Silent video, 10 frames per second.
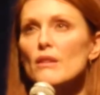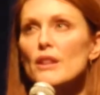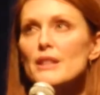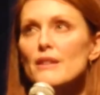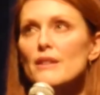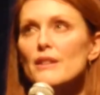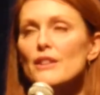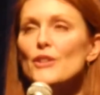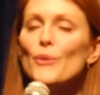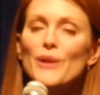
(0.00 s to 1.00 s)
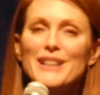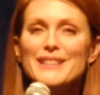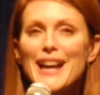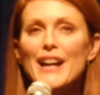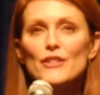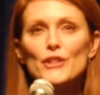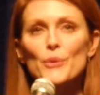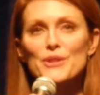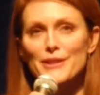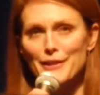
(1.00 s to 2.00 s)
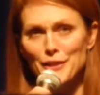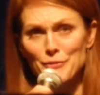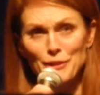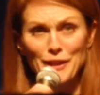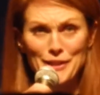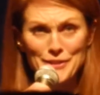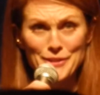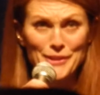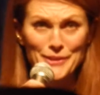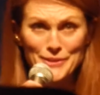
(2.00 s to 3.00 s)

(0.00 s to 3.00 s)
as an actor, you're always I don't have any lines today,